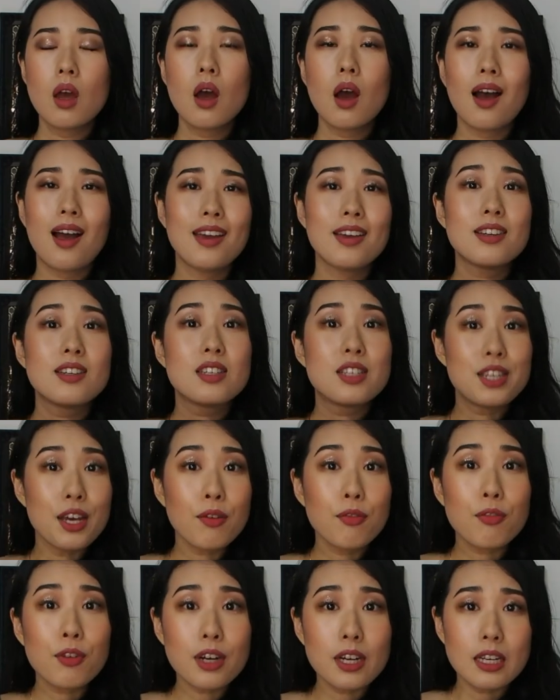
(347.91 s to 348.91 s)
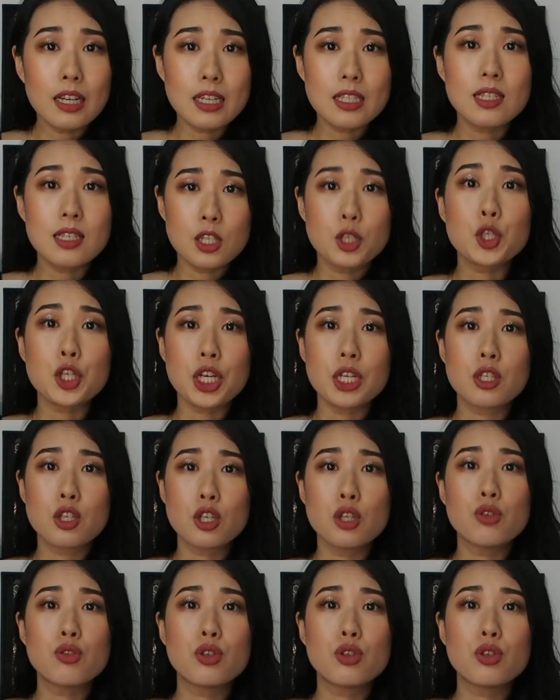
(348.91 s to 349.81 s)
I definitely suggest you